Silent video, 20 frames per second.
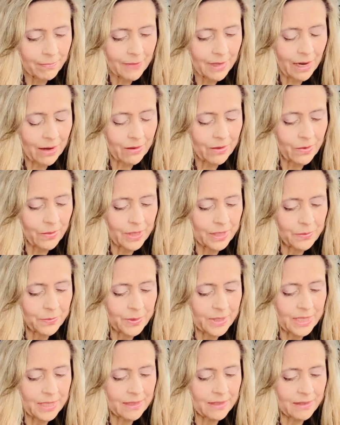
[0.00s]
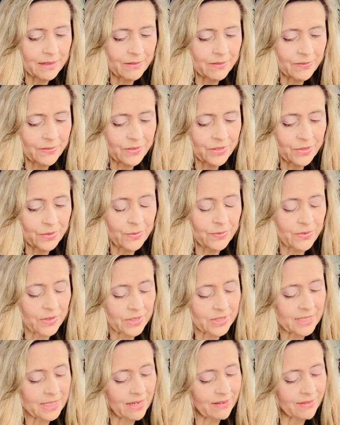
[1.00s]
I'll go ahead and read through verse
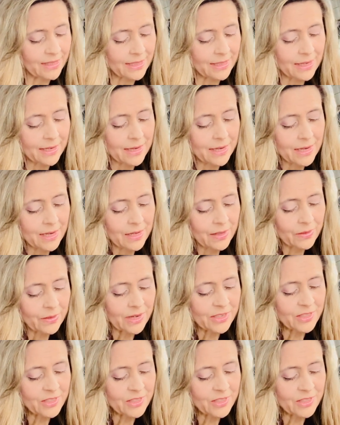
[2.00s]
7. Though I